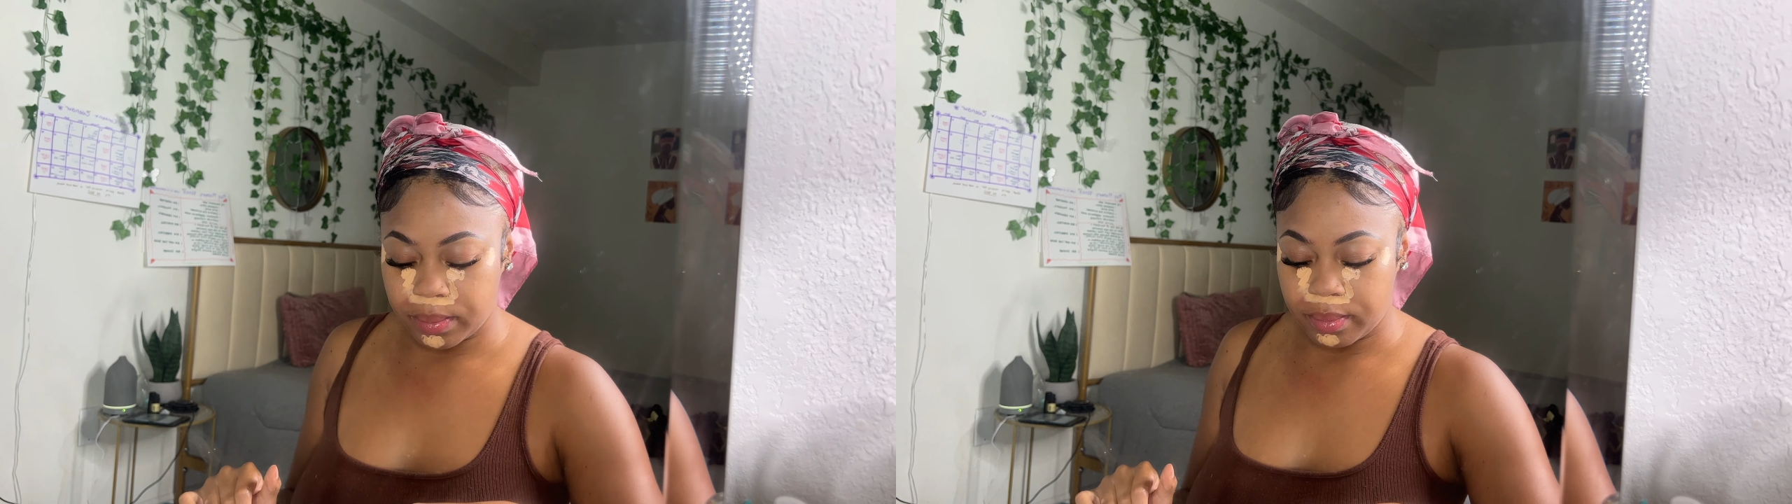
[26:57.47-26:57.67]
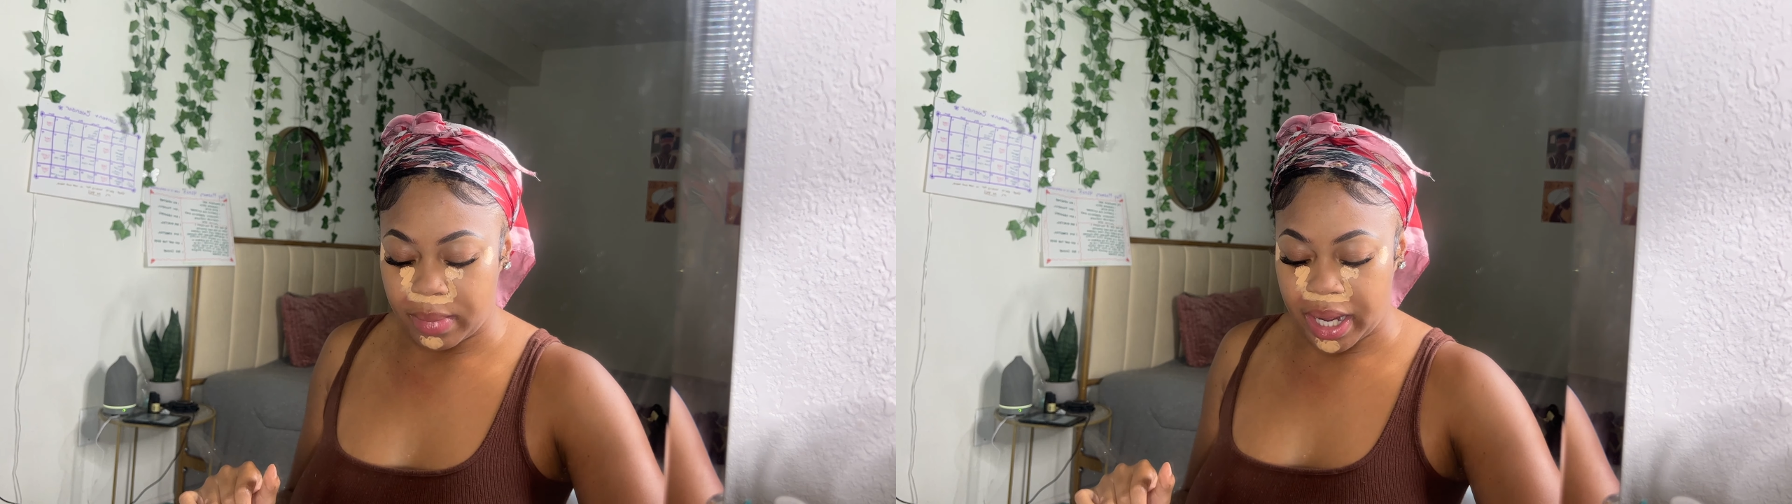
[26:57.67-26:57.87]

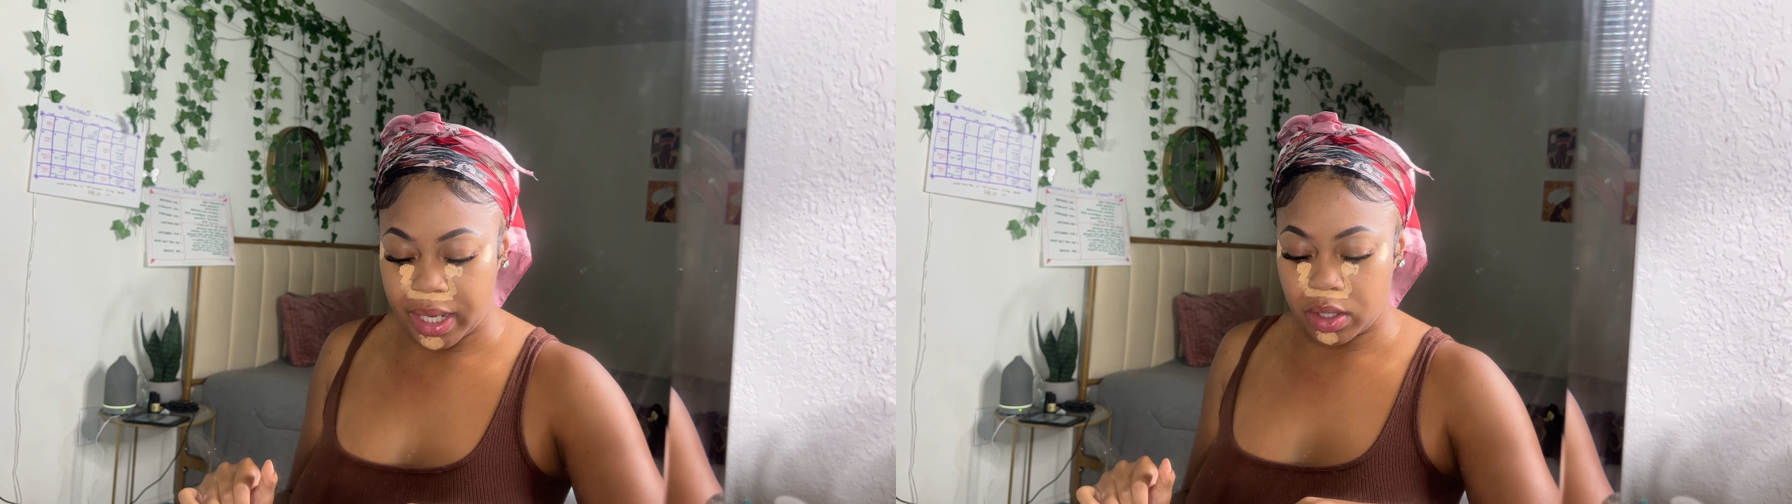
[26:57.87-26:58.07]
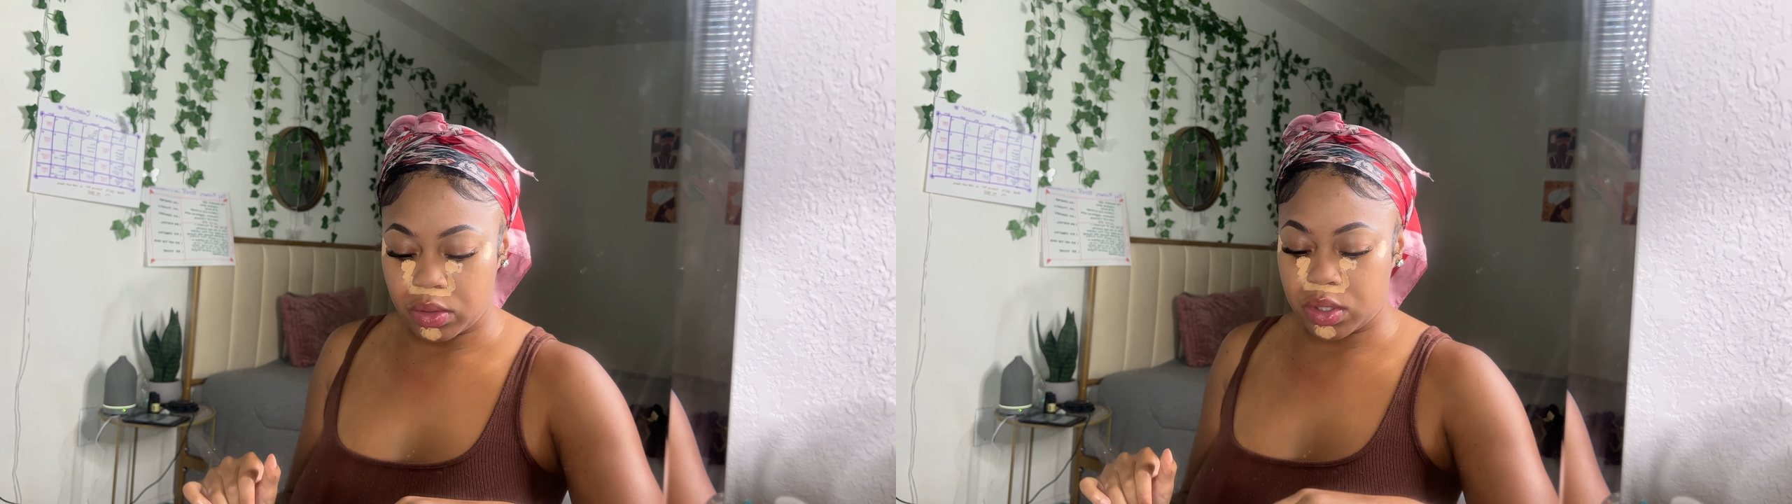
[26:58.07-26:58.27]
My
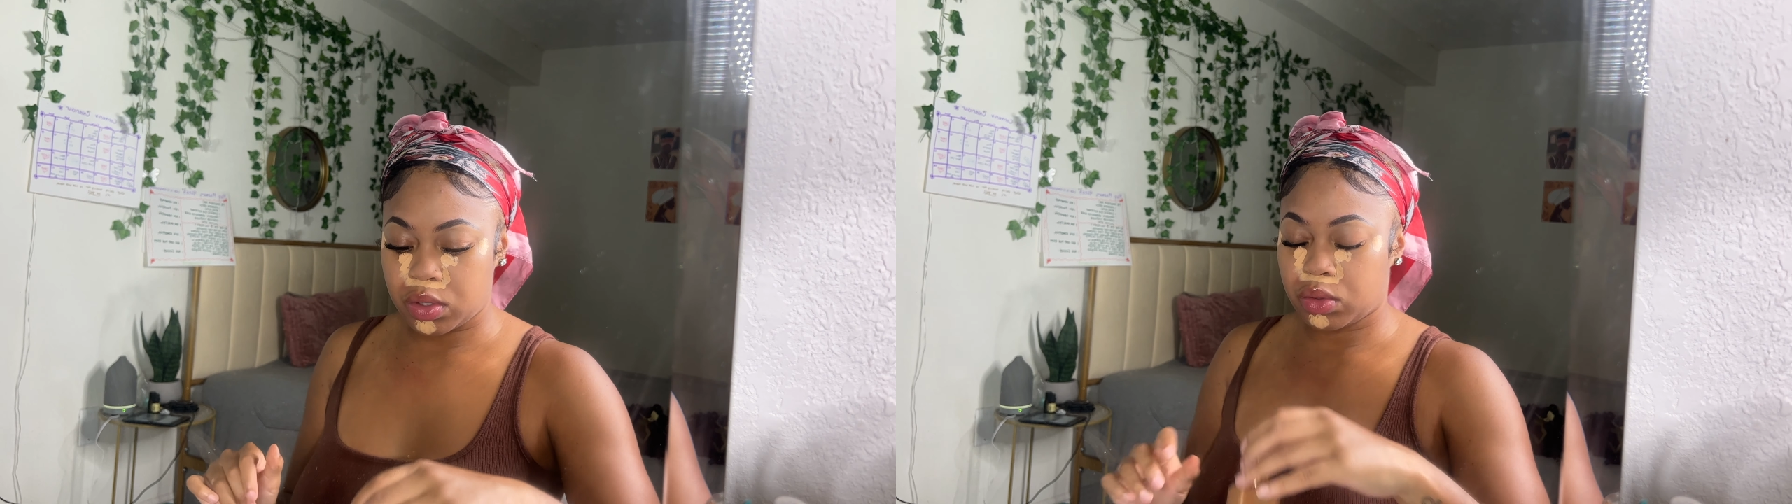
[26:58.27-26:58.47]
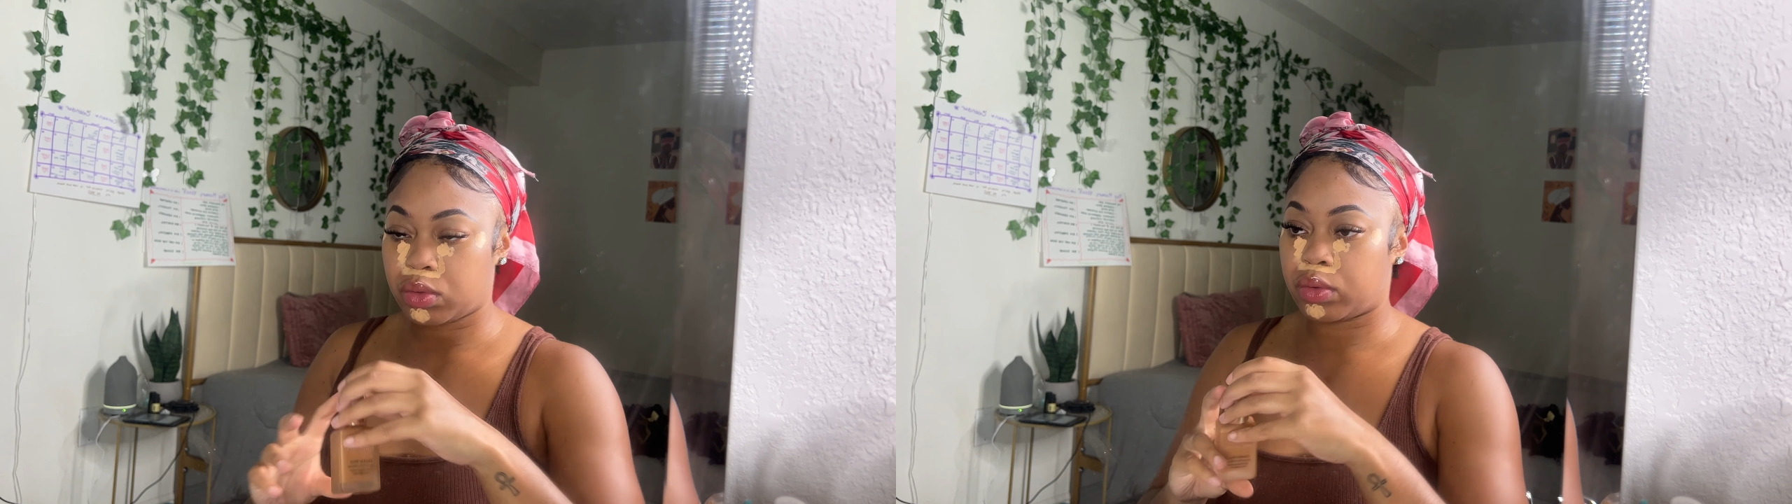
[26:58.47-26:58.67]
go-to
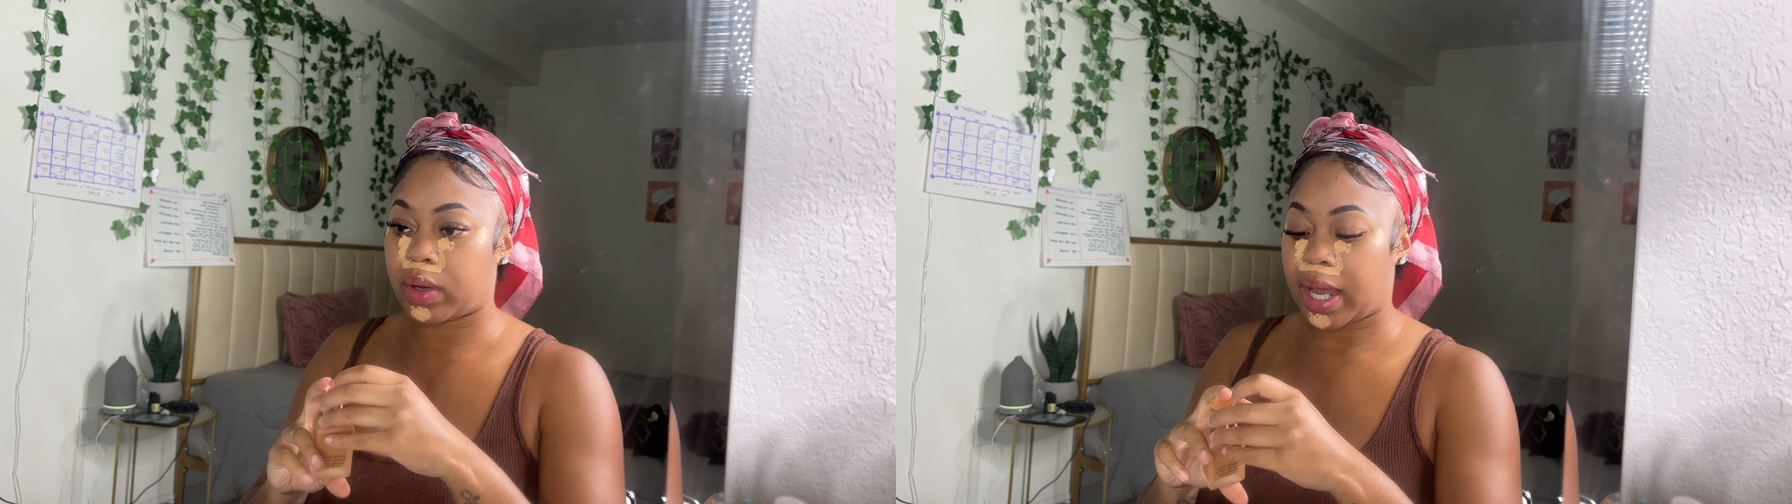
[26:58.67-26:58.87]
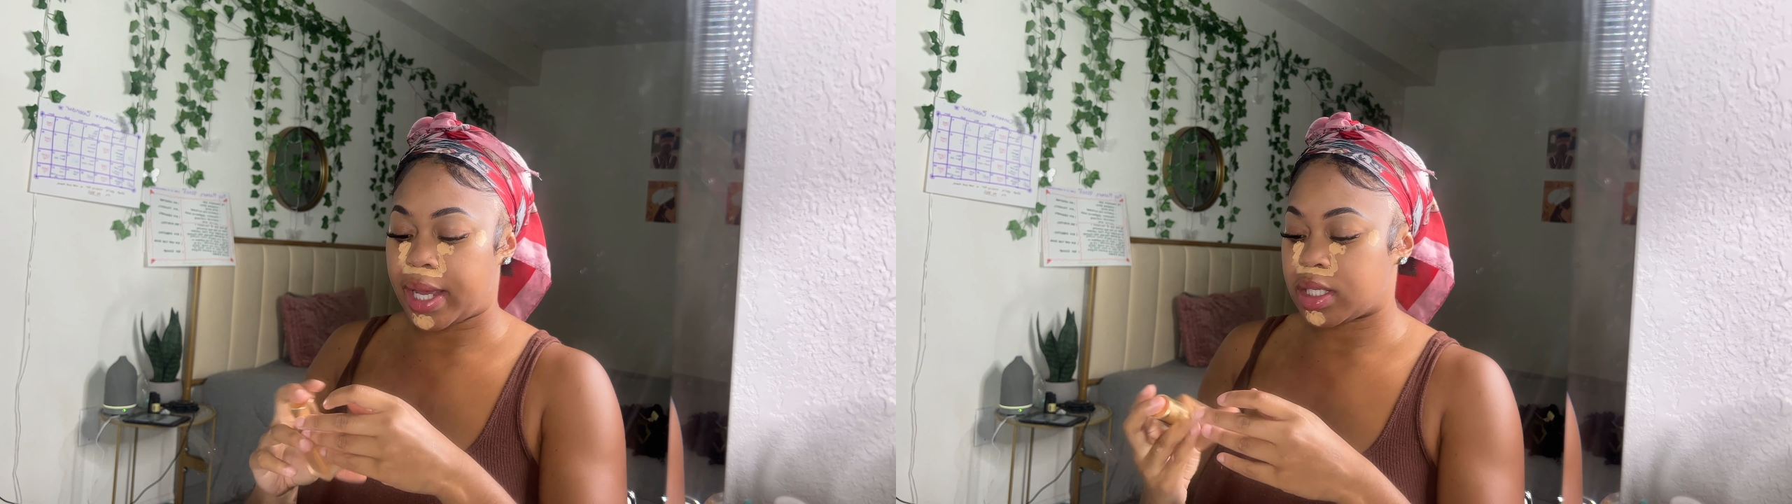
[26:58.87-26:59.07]

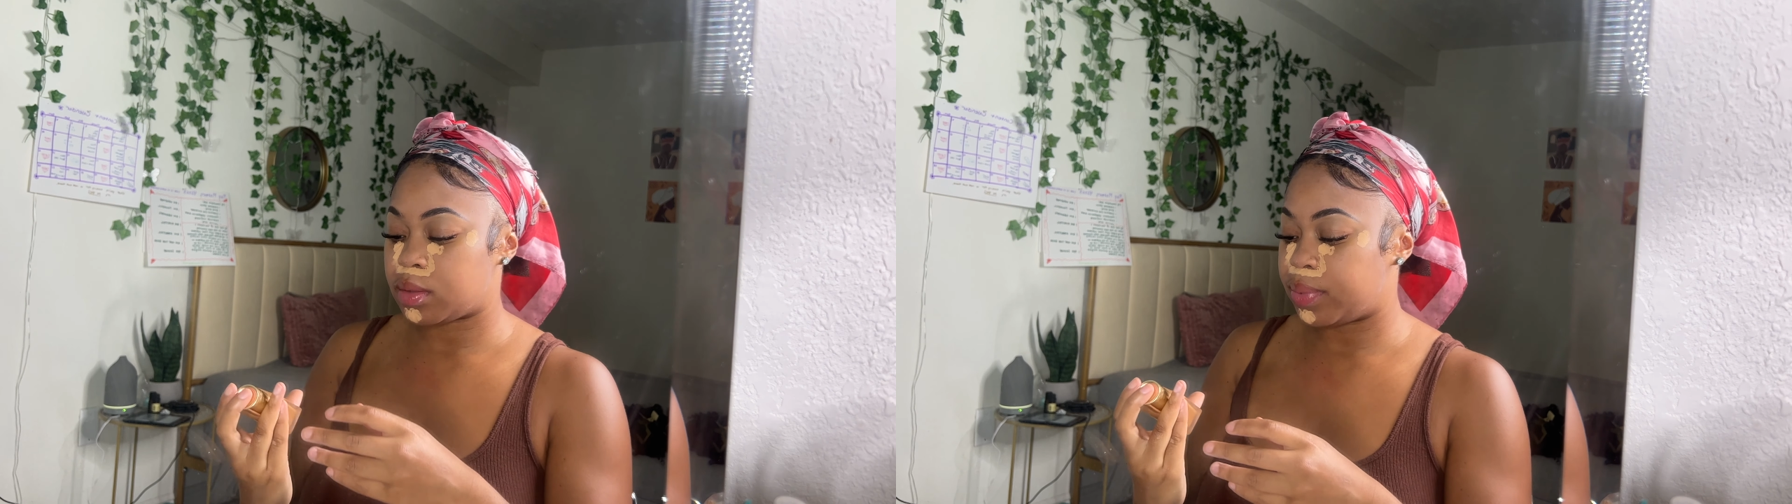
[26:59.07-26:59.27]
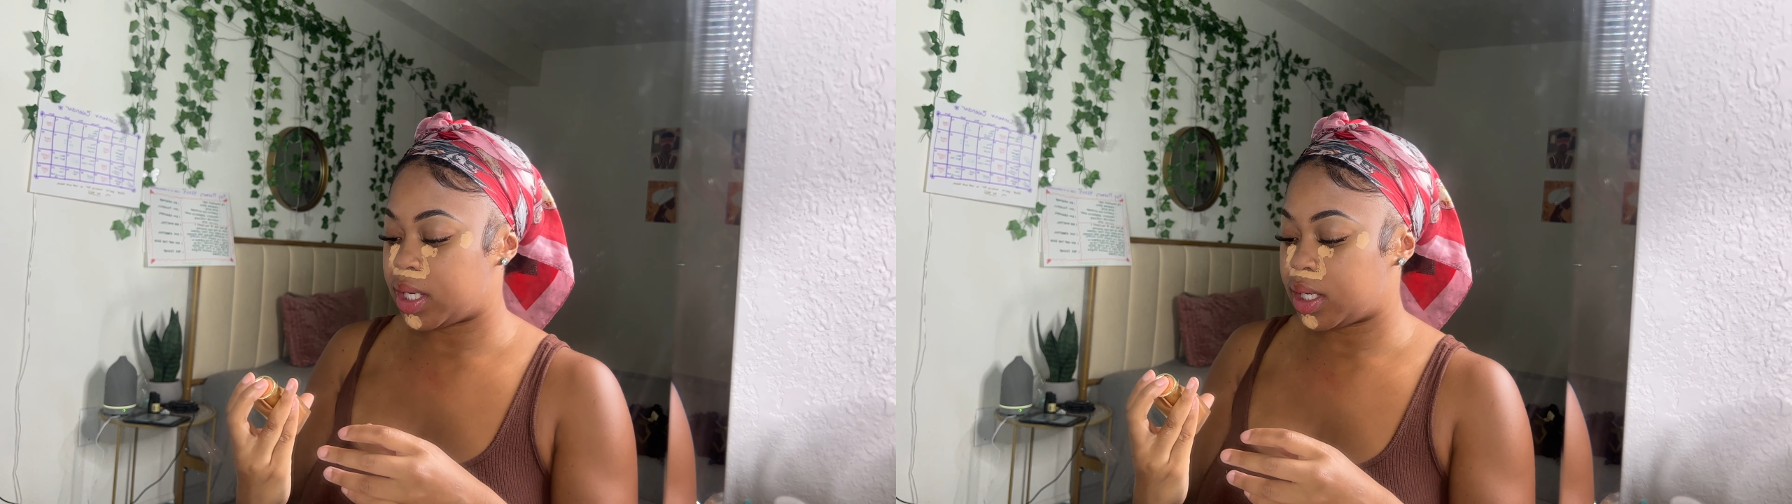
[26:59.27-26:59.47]
has
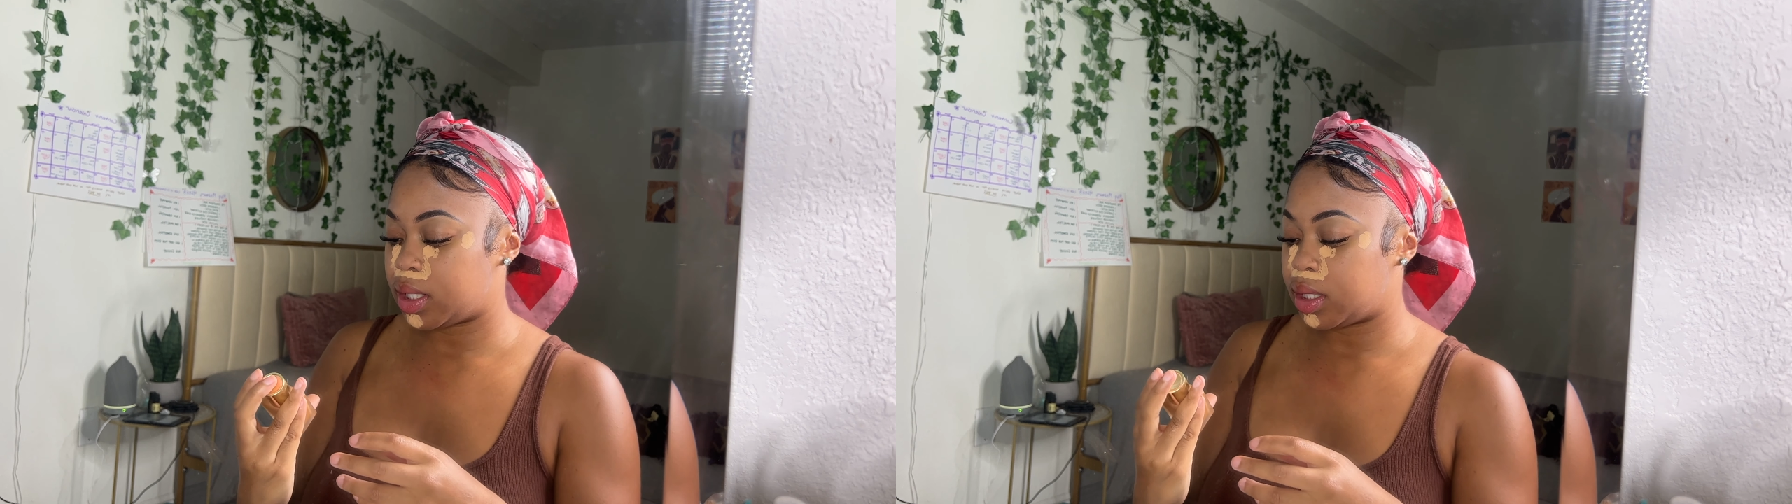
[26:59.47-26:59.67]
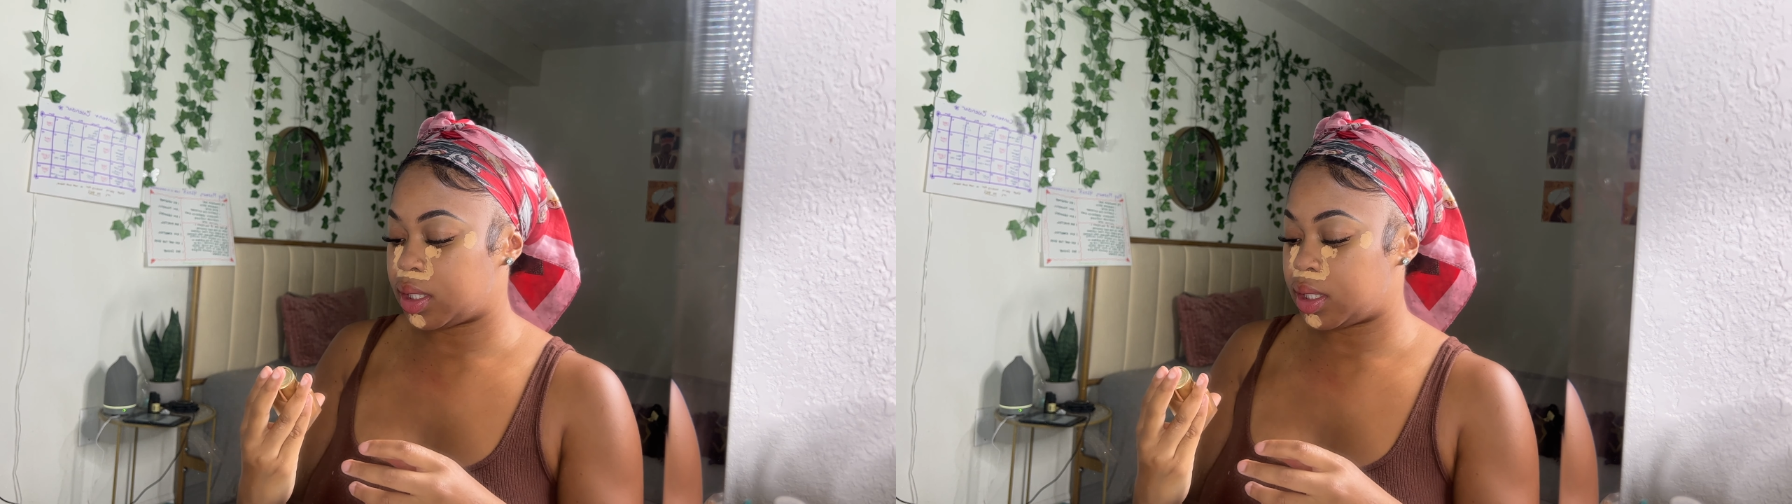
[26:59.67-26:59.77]
been